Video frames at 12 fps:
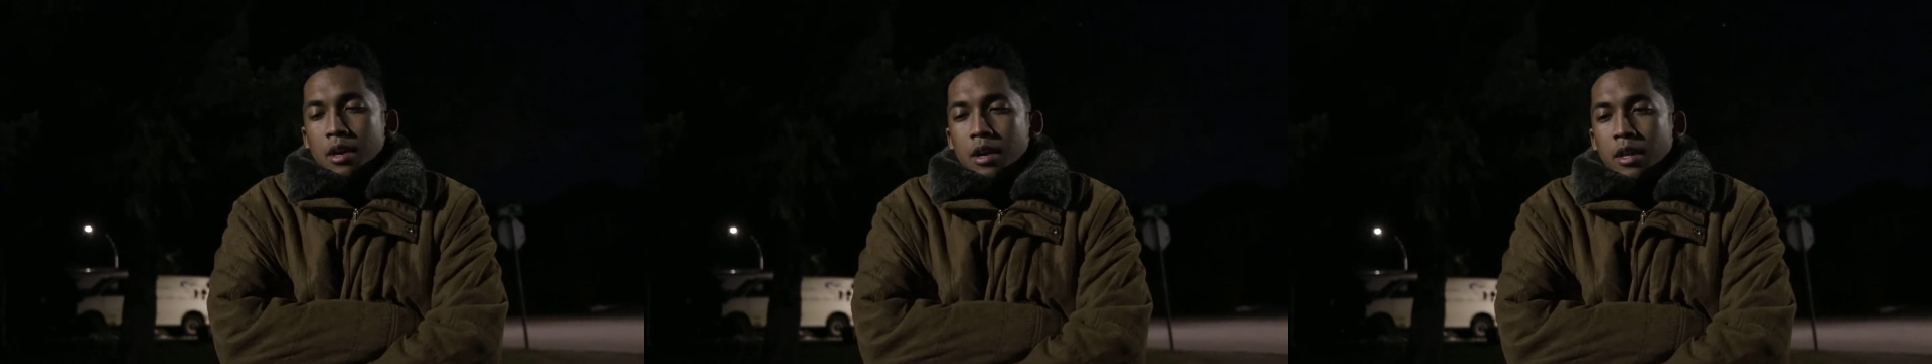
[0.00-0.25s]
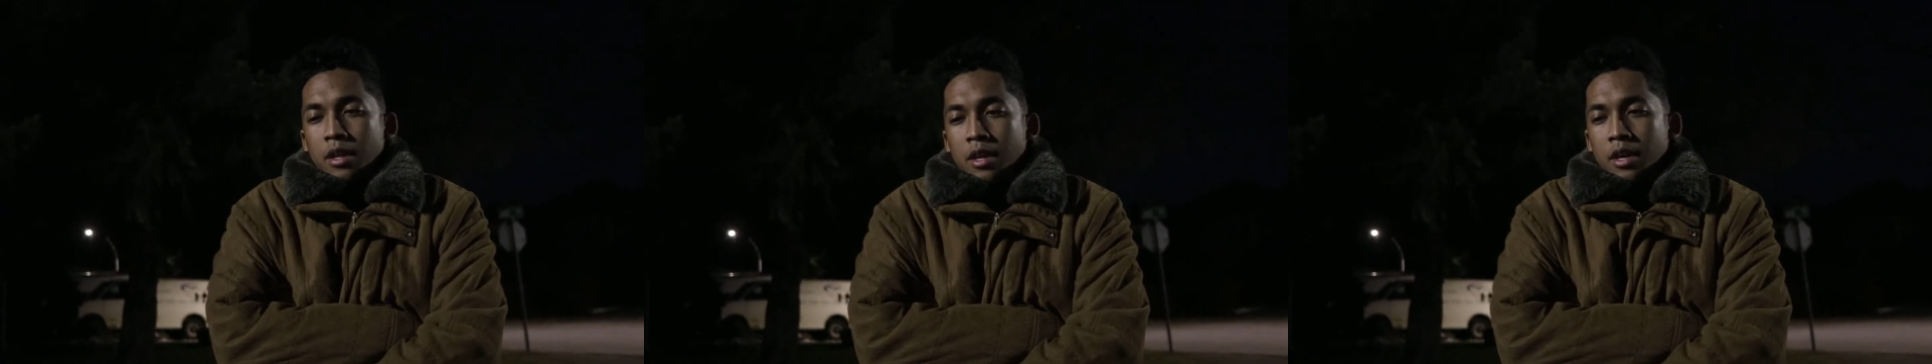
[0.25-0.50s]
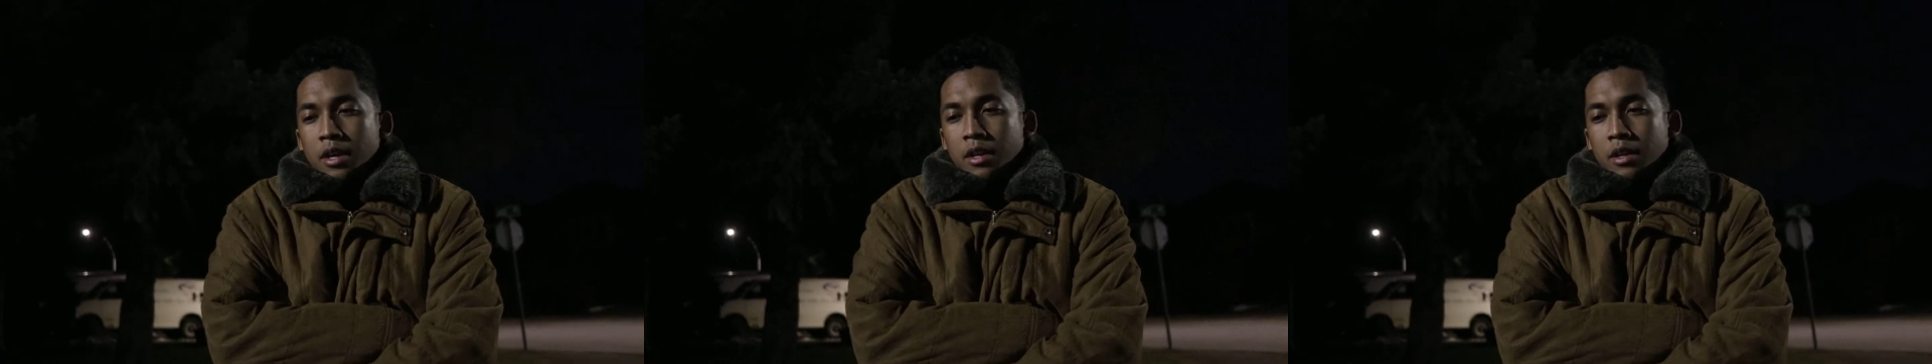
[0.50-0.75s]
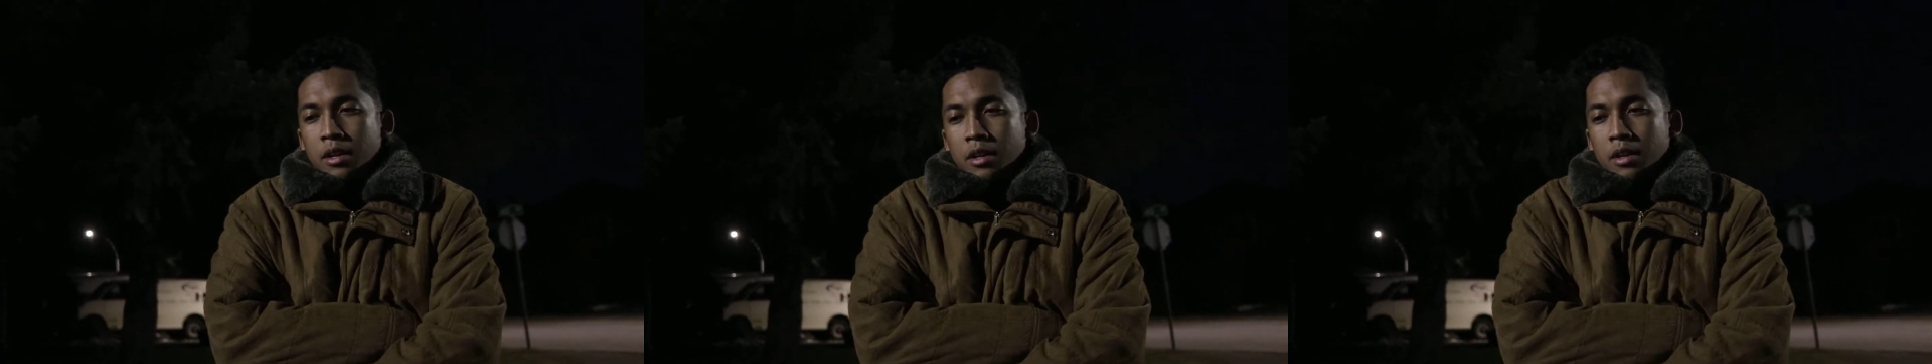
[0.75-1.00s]
And
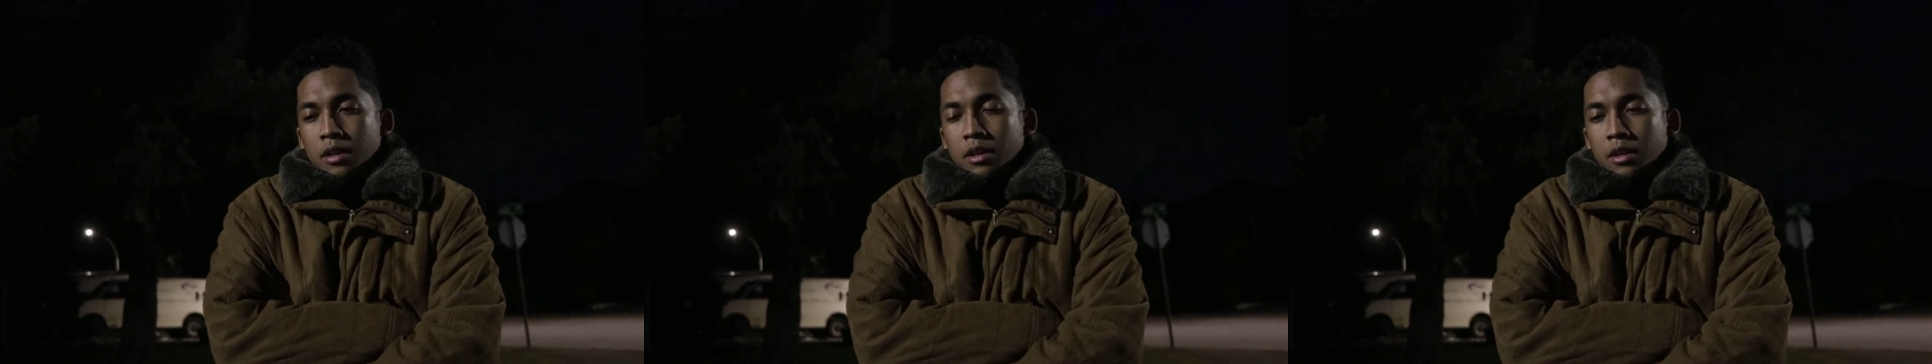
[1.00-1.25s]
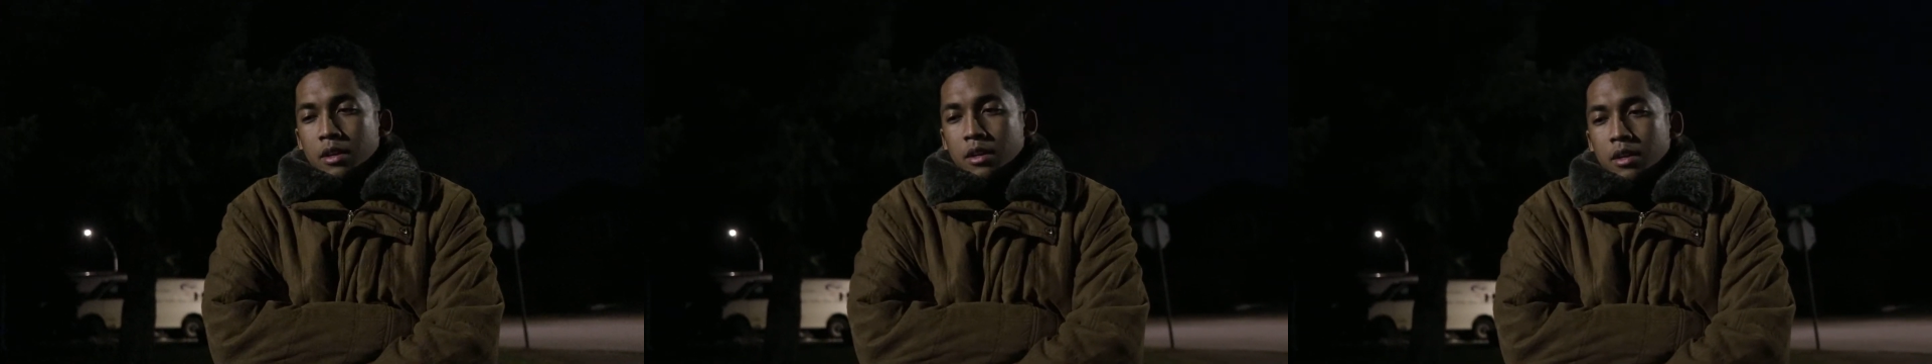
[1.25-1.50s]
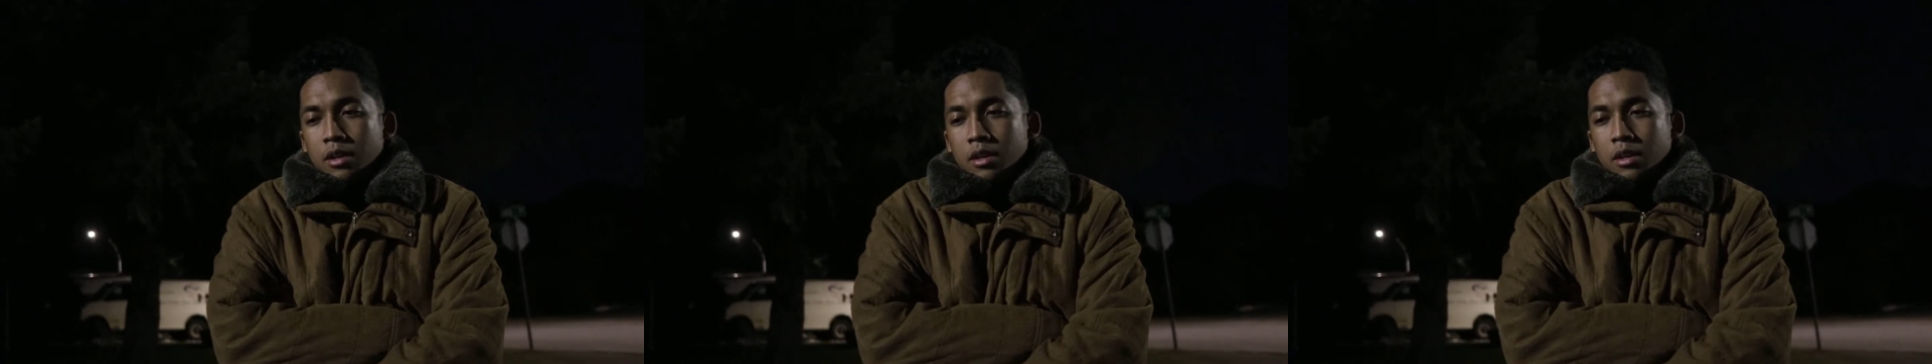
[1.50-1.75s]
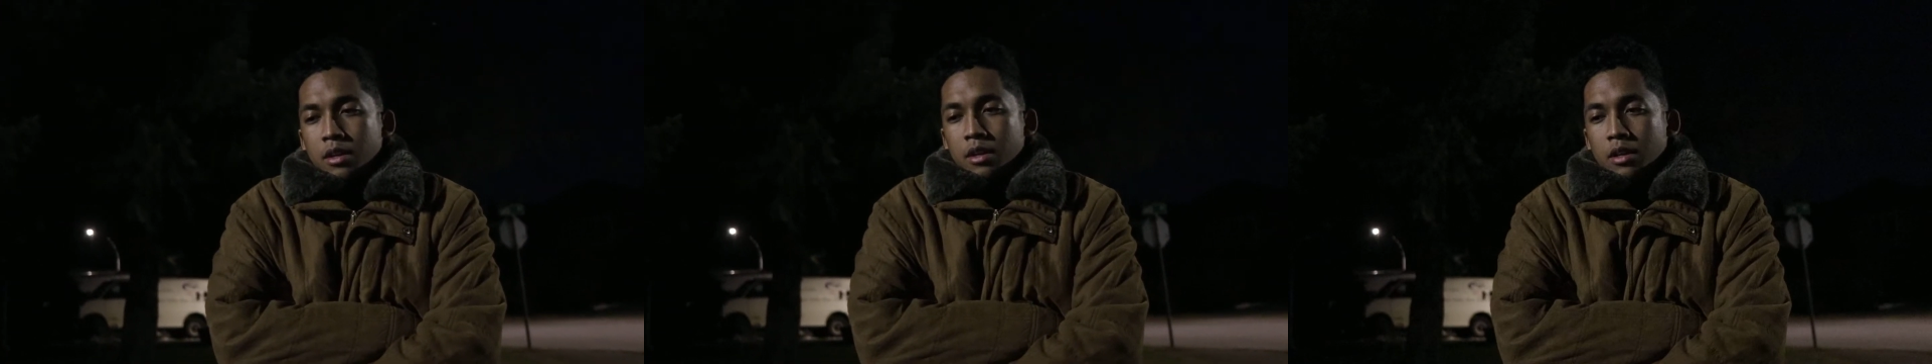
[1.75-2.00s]
then,
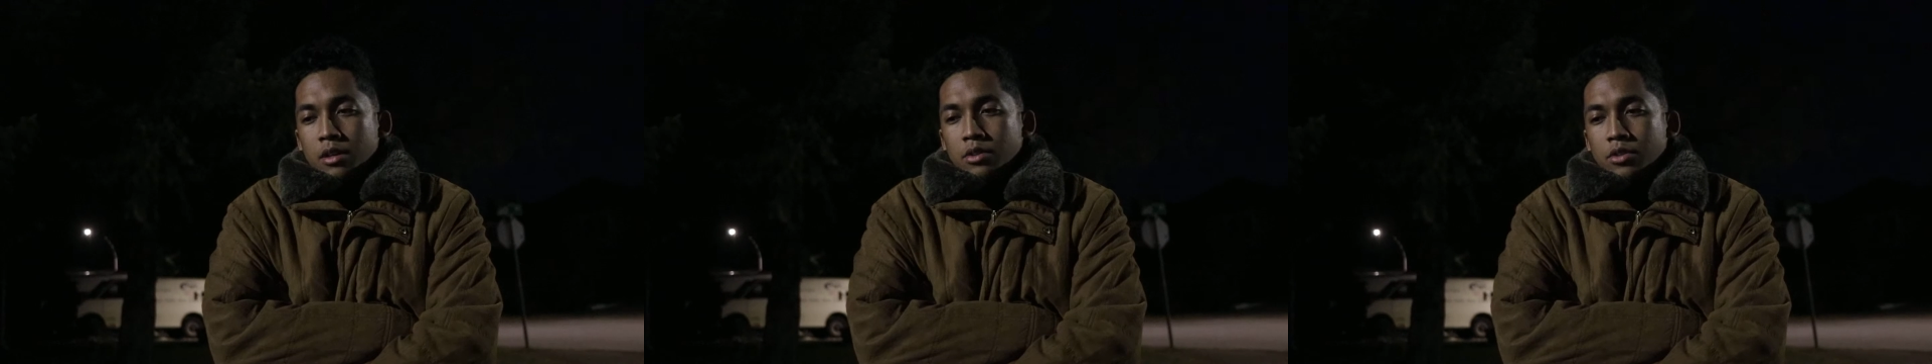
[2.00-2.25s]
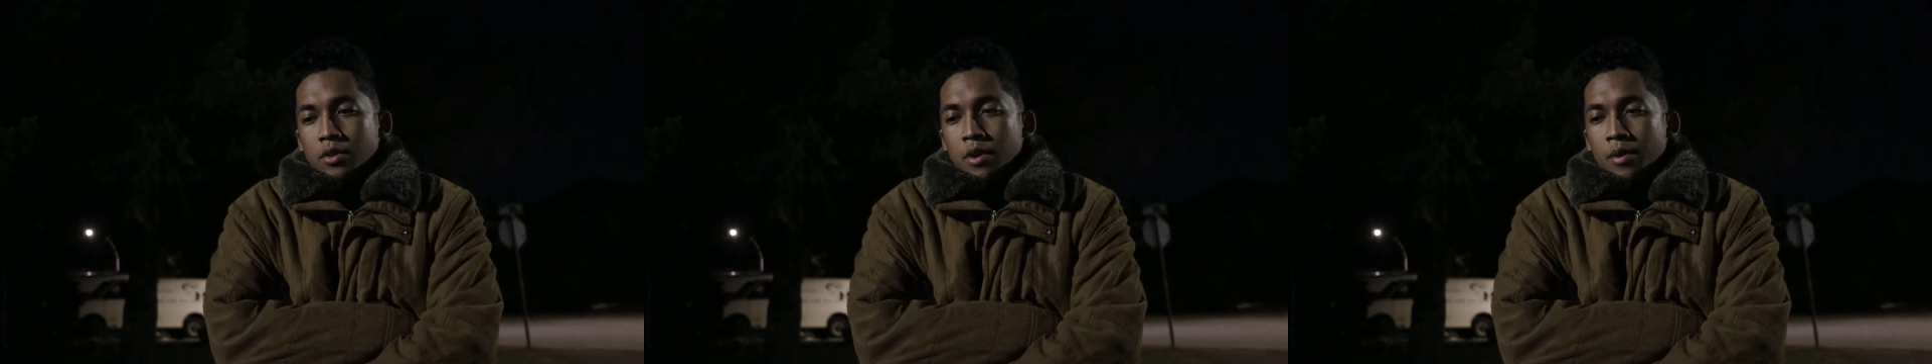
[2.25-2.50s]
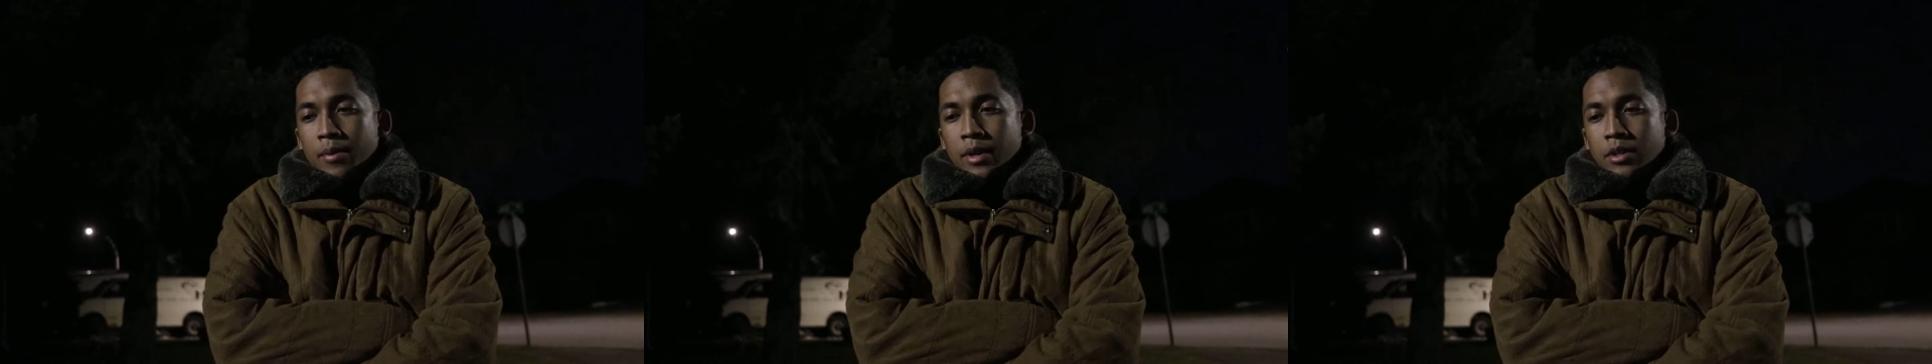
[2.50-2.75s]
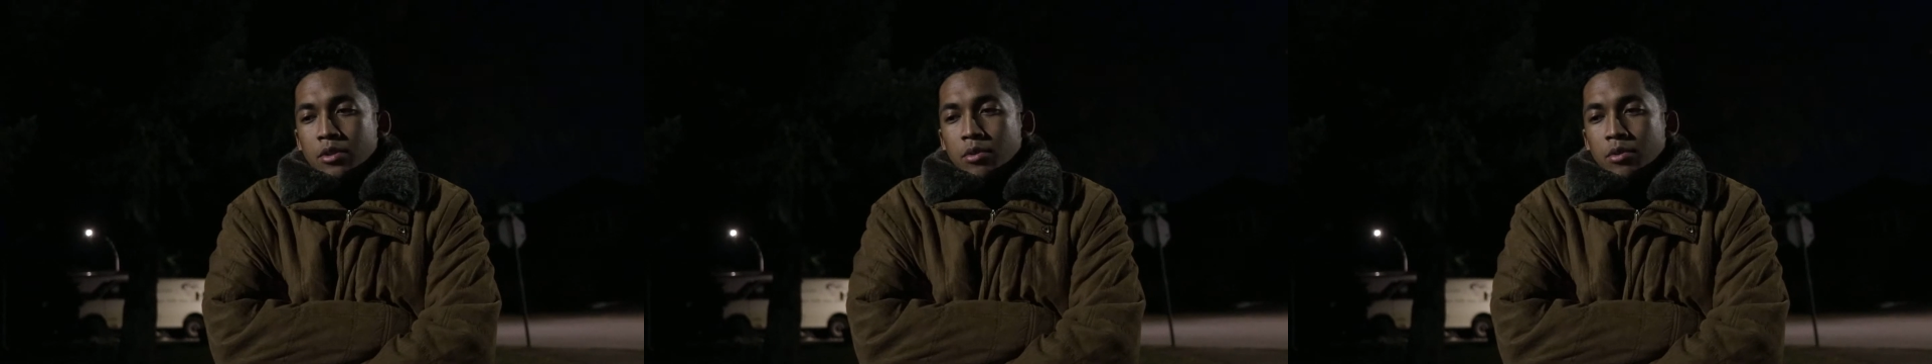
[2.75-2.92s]
so I went